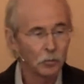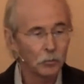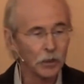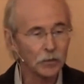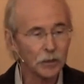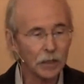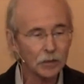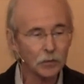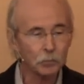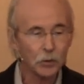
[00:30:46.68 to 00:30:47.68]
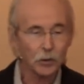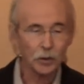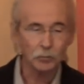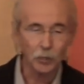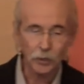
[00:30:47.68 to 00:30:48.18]
But at the end of the
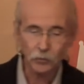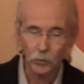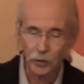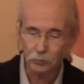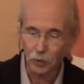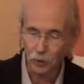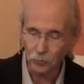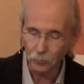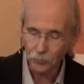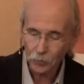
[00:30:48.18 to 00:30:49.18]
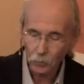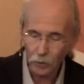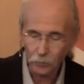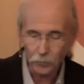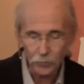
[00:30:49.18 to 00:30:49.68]
period, Mark Twain wrote,
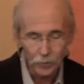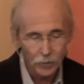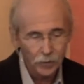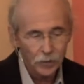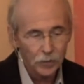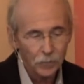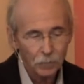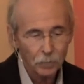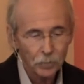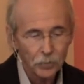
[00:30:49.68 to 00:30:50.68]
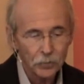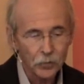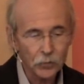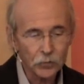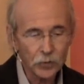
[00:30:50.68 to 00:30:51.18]
quote,
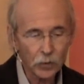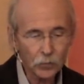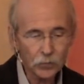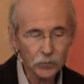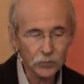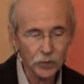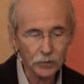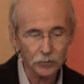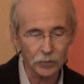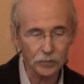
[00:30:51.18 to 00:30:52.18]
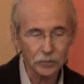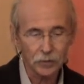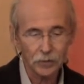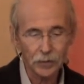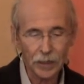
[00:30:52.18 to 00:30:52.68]
there is no distinctly
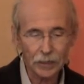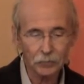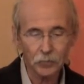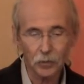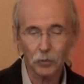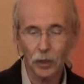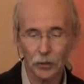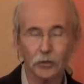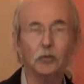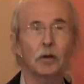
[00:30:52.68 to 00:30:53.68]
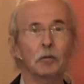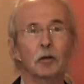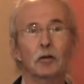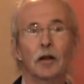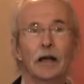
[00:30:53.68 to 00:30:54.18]
Native American
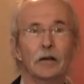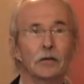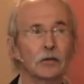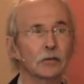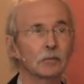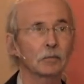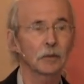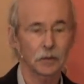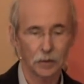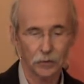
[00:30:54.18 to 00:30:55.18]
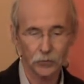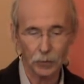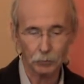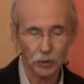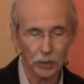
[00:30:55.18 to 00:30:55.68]
criminal class,
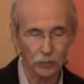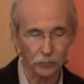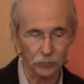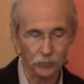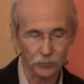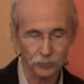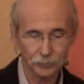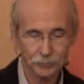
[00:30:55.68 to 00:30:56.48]
except Congress.